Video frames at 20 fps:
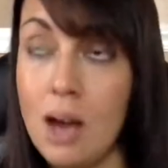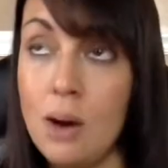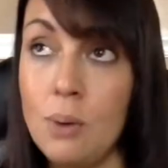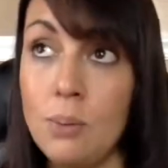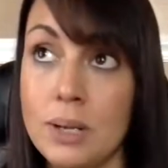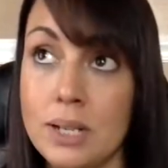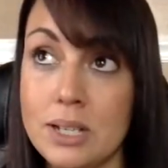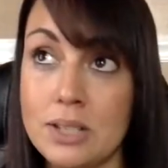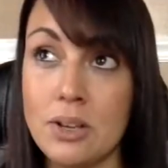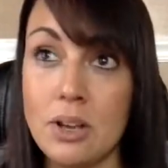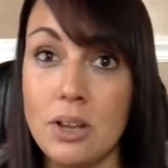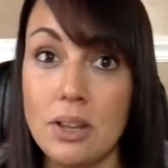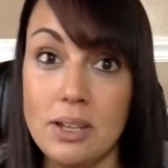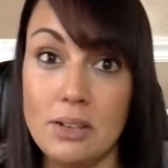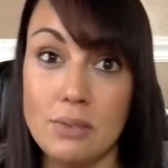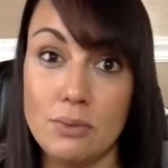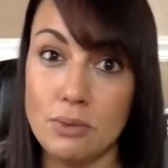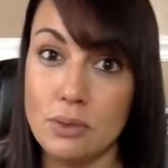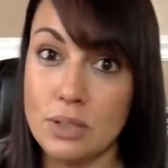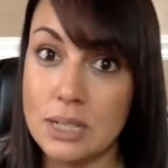We saw
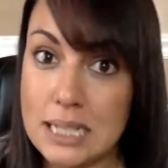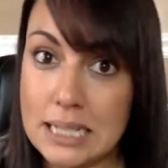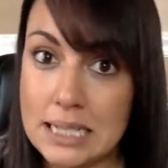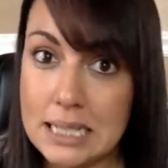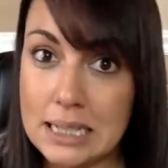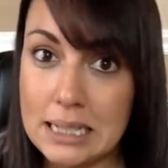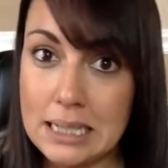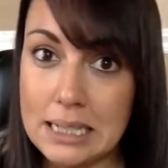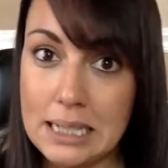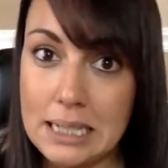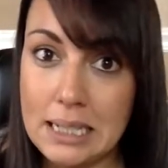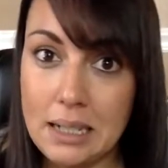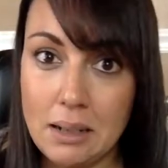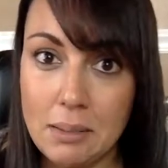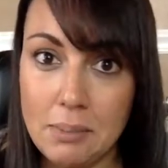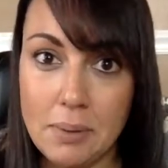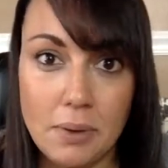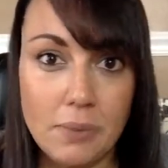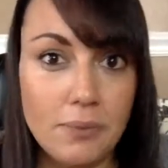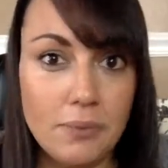it recently,
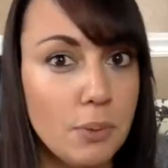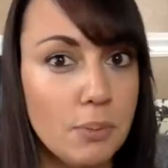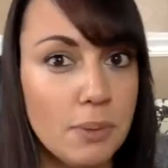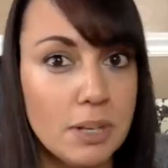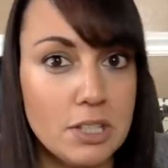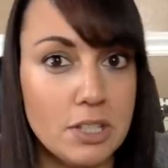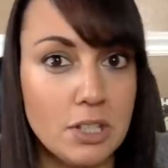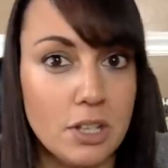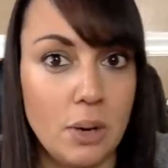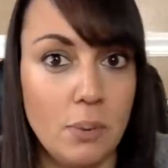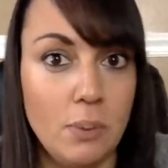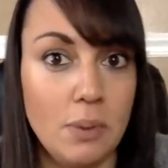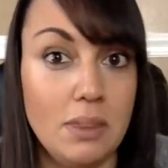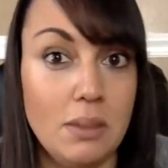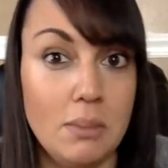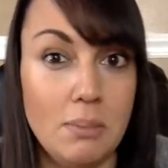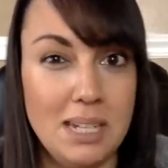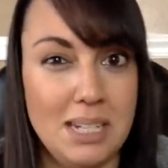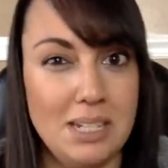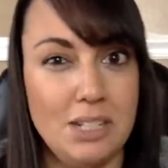about a few months ago, with the
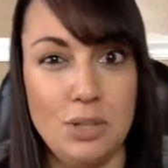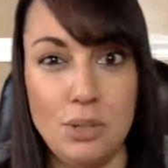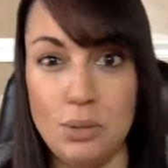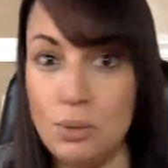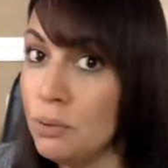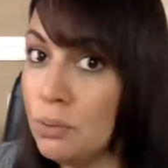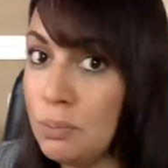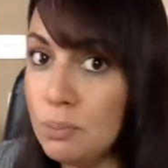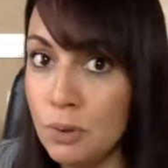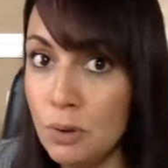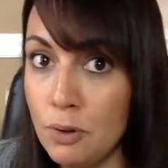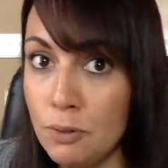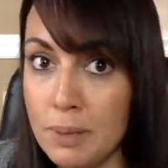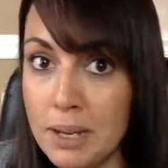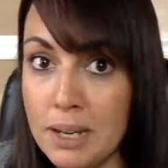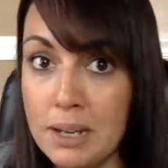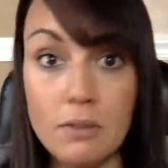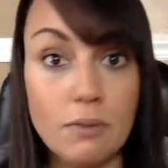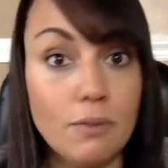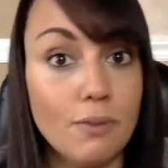Me Too movement.